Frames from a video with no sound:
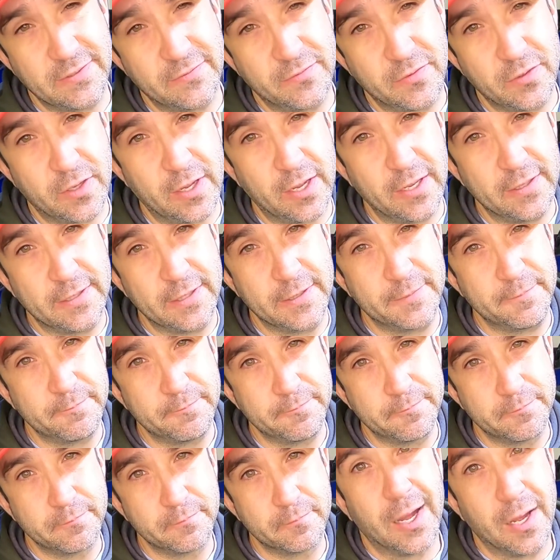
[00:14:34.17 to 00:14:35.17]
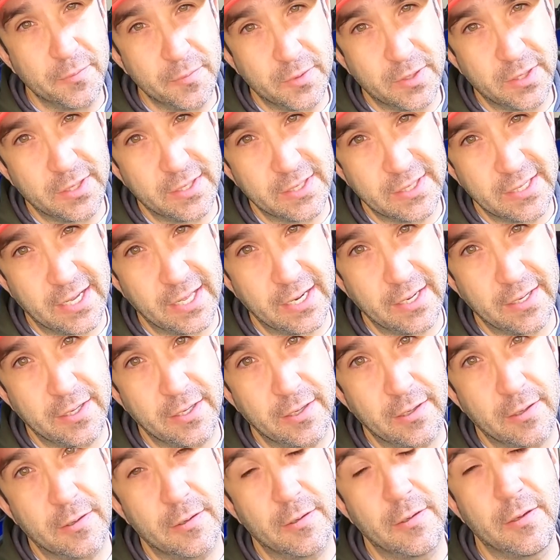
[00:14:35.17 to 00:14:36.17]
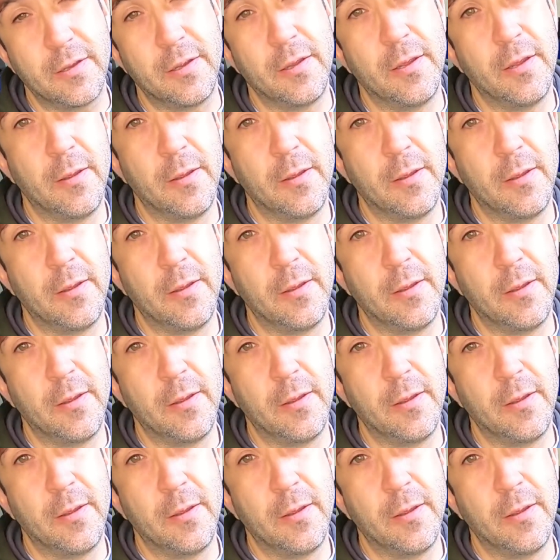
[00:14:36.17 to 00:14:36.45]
if you like it. I'm going to get out of here.